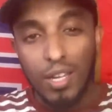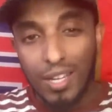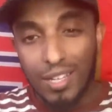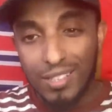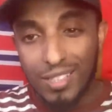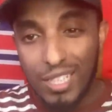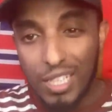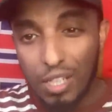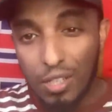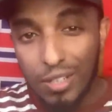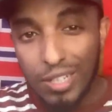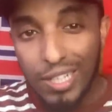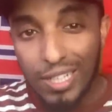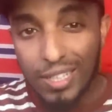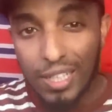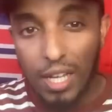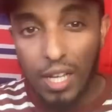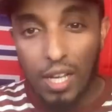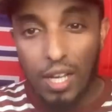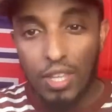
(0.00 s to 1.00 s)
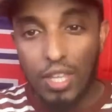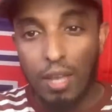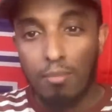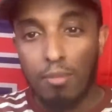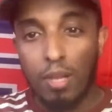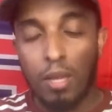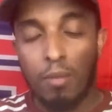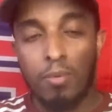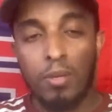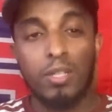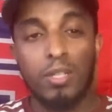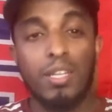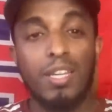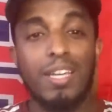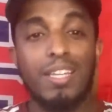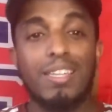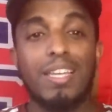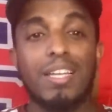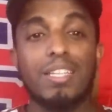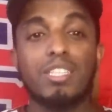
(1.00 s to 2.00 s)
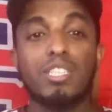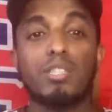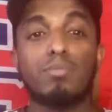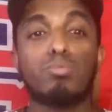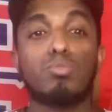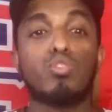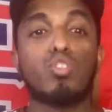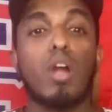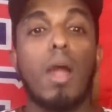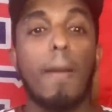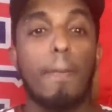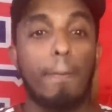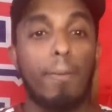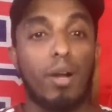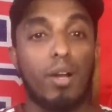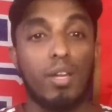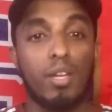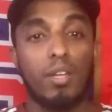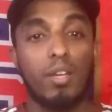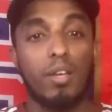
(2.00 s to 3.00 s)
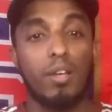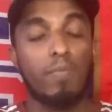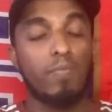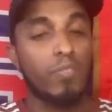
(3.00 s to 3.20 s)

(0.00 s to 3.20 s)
Continue to hit that goddamn like button, hit that subscribe button.